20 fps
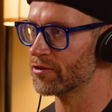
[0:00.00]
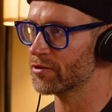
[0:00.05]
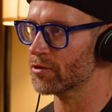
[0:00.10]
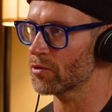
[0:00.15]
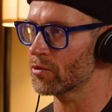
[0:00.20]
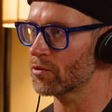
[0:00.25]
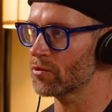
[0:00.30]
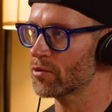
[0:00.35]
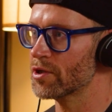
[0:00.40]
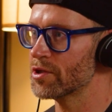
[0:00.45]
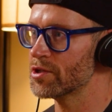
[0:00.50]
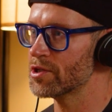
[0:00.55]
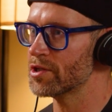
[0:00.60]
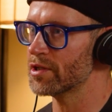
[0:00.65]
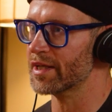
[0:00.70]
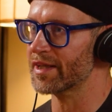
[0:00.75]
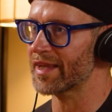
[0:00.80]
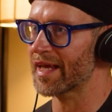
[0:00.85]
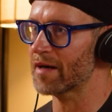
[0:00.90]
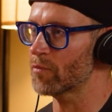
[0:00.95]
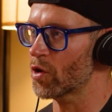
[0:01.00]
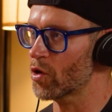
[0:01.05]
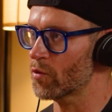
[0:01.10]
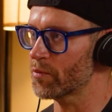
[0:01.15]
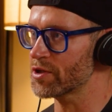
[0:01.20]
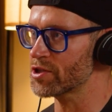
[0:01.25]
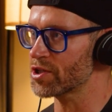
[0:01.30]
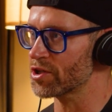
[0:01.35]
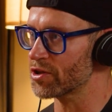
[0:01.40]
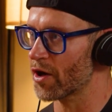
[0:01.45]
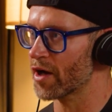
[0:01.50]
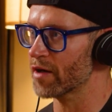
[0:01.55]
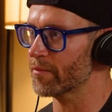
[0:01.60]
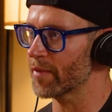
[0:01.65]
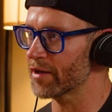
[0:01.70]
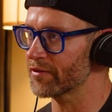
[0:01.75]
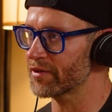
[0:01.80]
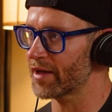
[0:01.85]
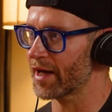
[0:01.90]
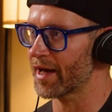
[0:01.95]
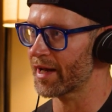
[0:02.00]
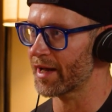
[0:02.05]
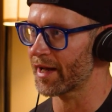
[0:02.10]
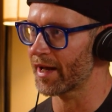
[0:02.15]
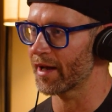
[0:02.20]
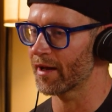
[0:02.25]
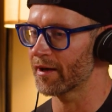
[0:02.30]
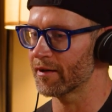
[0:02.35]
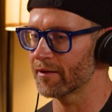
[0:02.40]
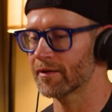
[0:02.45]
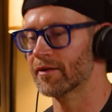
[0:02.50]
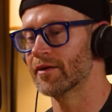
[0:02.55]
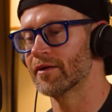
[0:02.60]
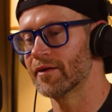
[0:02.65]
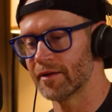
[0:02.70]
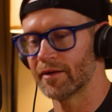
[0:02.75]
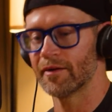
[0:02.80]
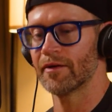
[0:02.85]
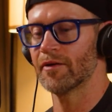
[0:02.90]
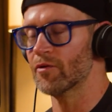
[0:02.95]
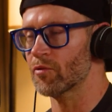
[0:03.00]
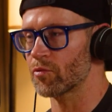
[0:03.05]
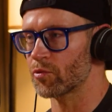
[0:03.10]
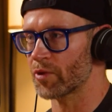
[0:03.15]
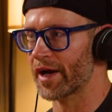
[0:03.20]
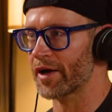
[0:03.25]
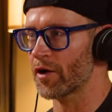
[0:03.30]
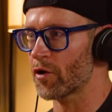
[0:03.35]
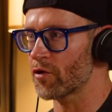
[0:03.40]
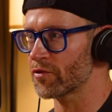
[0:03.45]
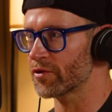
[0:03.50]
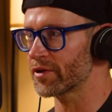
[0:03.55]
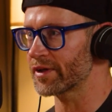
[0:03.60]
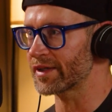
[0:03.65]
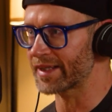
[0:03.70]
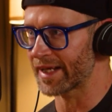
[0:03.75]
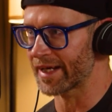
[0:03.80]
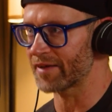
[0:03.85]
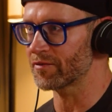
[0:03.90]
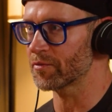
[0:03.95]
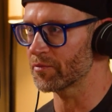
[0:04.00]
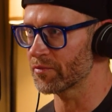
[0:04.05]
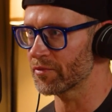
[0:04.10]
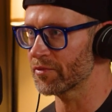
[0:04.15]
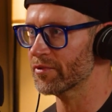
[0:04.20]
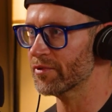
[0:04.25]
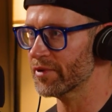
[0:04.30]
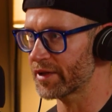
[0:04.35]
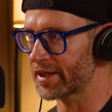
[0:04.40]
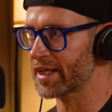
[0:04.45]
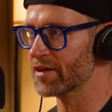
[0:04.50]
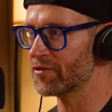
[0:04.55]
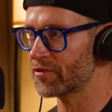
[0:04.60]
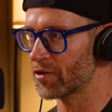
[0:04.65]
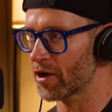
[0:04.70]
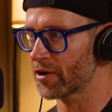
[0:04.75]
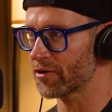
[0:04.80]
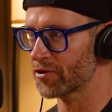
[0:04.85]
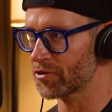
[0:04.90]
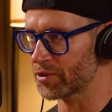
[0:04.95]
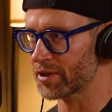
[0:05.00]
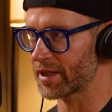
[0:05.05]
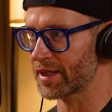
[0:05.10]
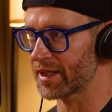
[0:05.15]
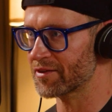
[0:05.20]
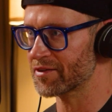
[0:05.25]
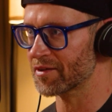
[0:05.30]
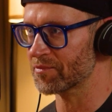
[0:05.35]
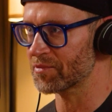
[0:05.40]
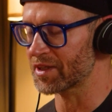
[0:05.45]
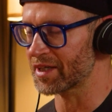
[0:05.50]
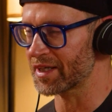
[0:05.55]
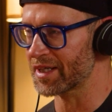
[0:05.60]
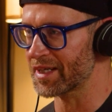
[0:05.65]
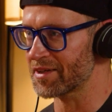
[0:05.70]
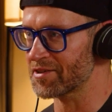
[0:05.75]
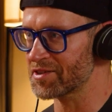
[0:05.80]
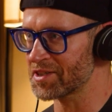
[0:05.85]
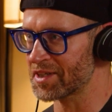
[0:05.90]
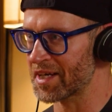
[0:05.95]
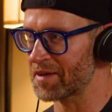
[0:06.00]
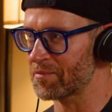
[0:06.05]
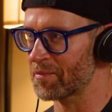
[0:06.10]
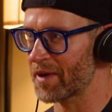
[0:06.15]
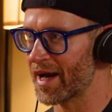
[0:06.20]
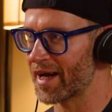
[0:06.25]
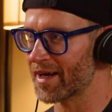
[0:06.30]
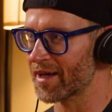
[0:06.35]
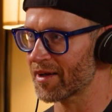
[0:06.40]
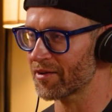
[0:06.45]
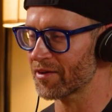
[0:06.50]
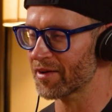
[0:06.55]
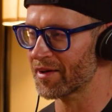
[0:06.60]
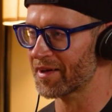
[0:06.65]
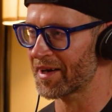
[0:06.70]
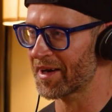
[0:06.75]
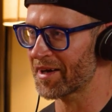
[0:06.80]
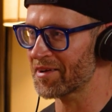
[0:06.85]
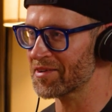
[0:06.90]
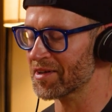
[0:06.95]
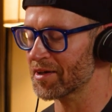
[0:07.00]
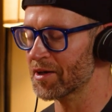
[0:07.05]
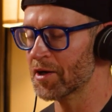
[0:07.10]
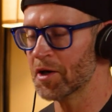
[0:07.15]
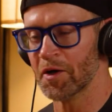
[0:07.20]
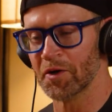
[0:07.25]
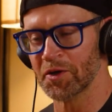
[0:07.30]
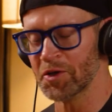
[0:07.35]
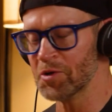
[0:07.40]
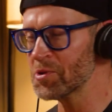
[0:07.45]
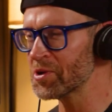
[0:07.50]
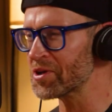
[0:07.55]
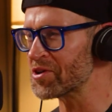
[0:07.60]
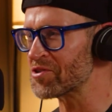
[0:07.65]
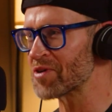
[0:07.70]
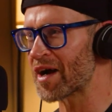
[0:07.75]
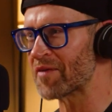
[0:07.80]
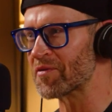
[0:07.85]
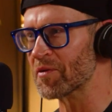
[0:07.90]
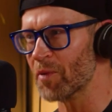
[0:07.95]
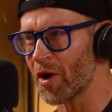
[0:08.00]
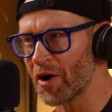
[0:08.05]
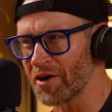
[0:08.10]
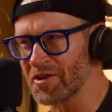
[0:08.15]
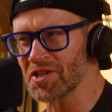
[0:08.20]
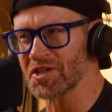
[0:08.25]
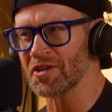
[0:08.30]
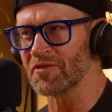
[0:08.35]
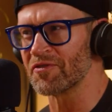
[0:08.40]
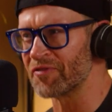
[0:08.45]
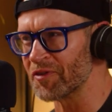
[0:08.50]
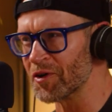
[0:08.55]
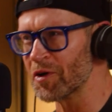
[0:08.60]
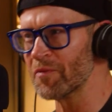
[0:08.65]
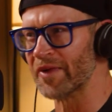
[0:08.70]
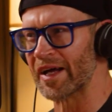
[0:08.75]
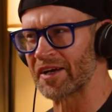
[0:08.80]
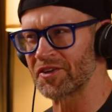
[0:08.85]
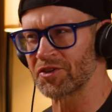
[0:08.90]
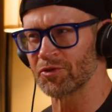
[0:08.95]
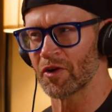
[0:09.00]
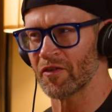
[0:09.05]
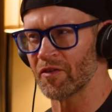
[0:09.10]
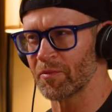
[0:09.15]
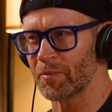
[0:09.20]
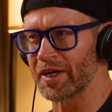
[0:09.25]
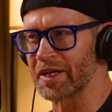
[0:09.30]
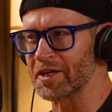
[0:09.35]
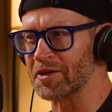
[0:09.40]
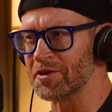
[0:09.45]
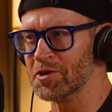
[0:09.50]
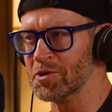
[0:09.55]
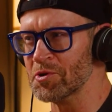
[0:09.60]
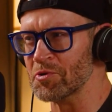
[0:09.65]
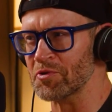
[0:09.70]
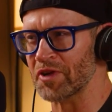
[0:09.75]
So in that moment, she thought about that and ran over and gave him the gift card so he can get something to eat. And she came back and I said, "Well, you really dropped the ball. You should have filmed that so everybody knew